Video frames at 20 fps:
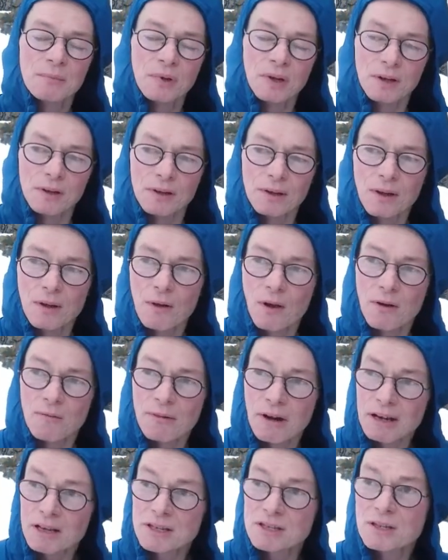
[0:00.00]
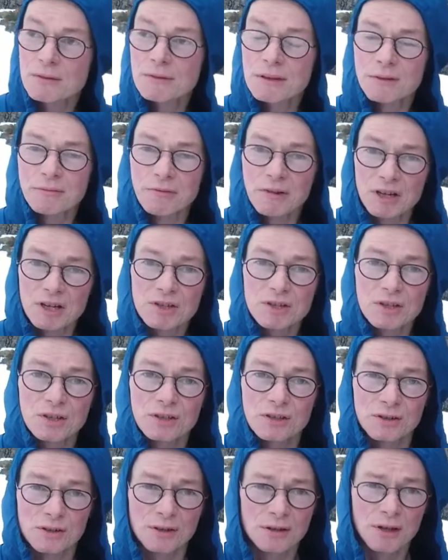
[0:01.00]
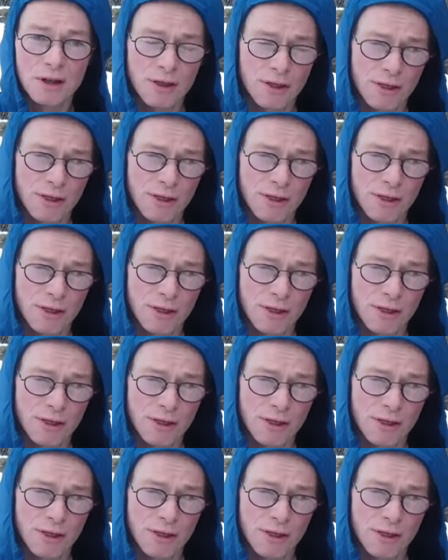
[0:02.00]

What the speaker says: But a relatively recent,